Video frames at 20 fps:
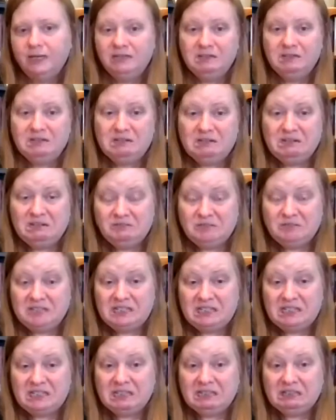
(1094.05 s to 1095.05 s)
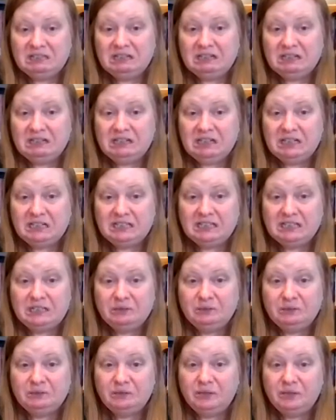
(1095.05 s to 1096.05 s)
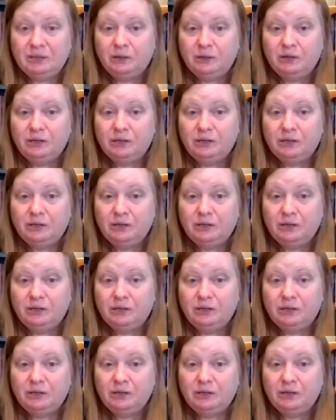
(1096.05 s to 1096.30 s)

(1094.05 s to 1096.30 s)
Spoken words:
You could even see a lot of Yetzirah there